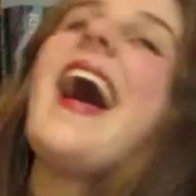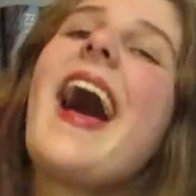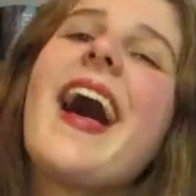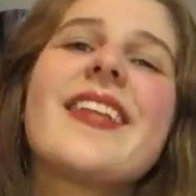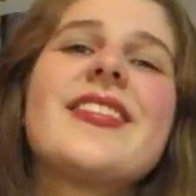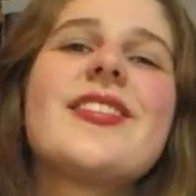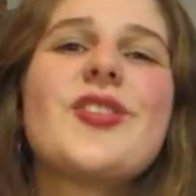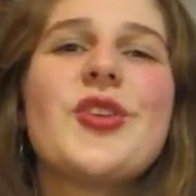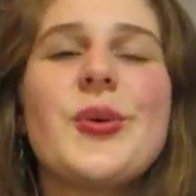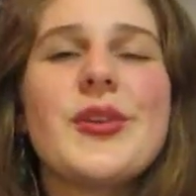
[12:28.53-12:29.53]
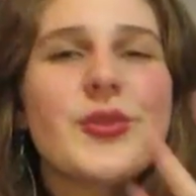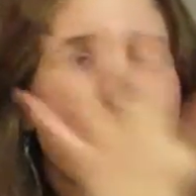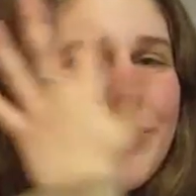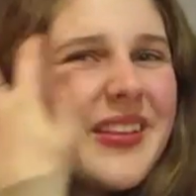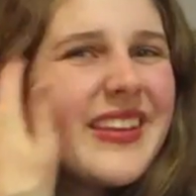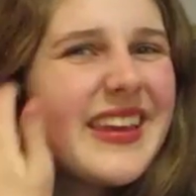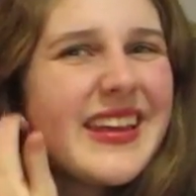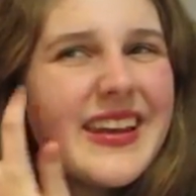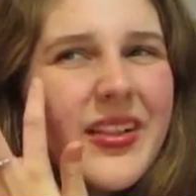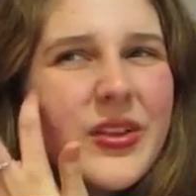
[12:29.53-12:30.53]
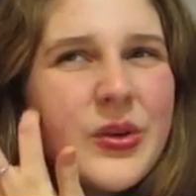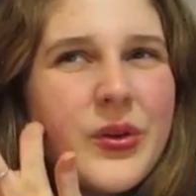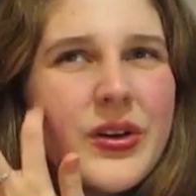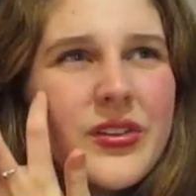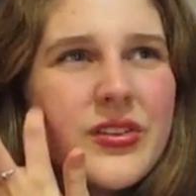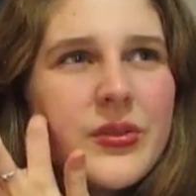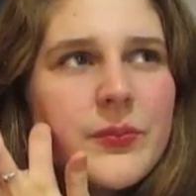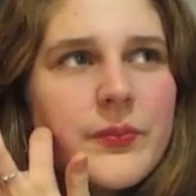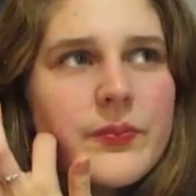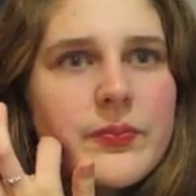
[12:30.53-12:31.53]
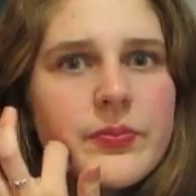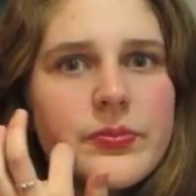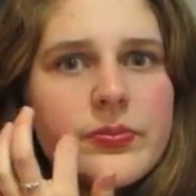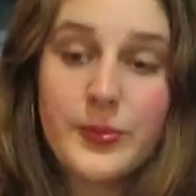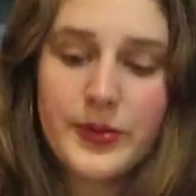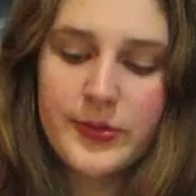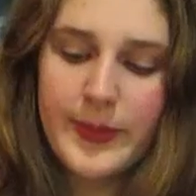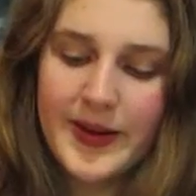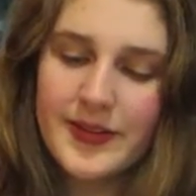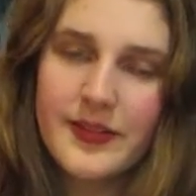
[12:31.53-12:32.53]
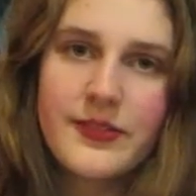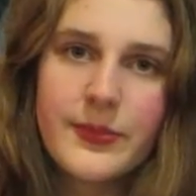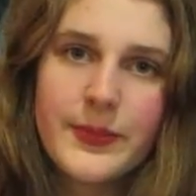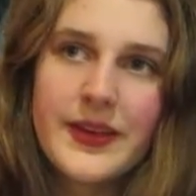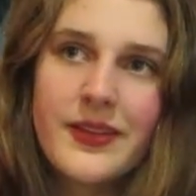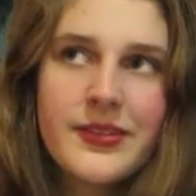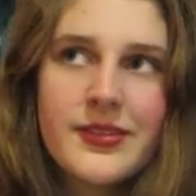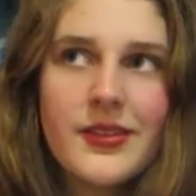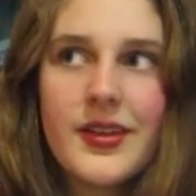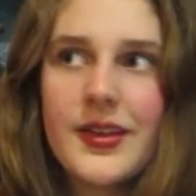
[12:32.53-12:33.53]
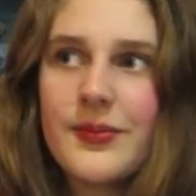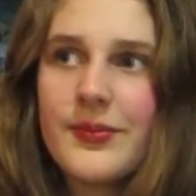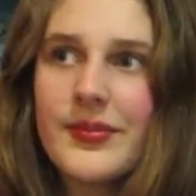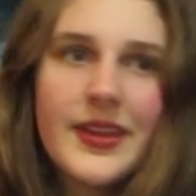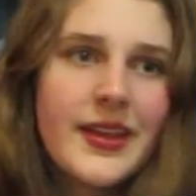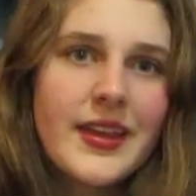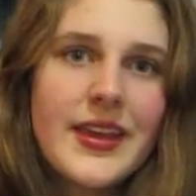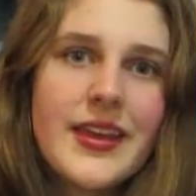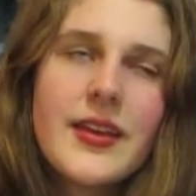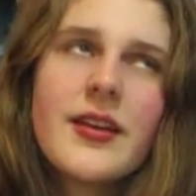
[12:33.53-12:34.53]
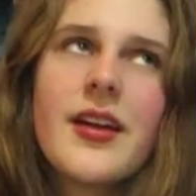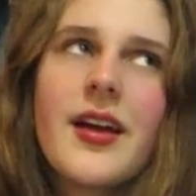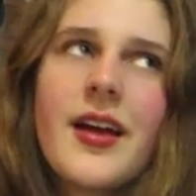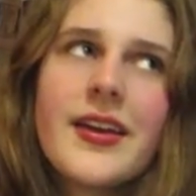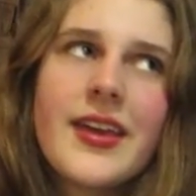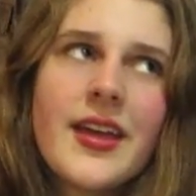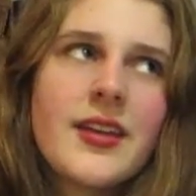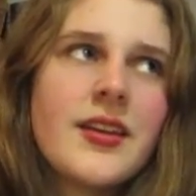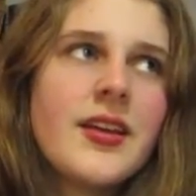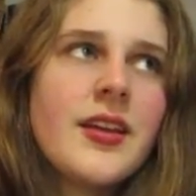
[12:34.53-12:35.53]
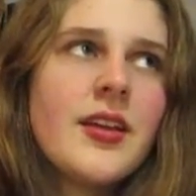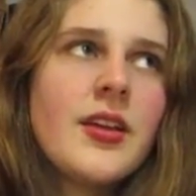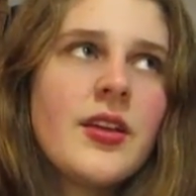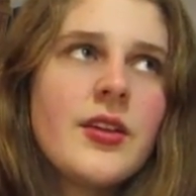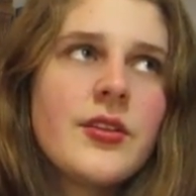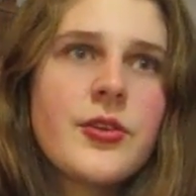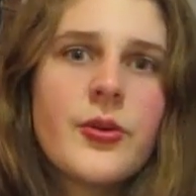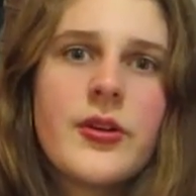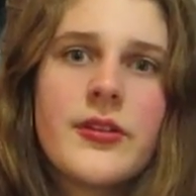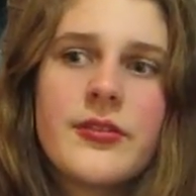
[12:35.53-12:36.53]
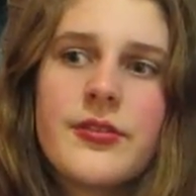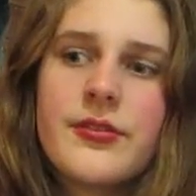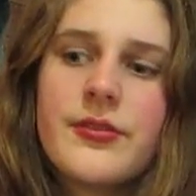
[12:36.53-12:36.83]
adds to his credibility and Eleanor's perspective, because he, again, sort of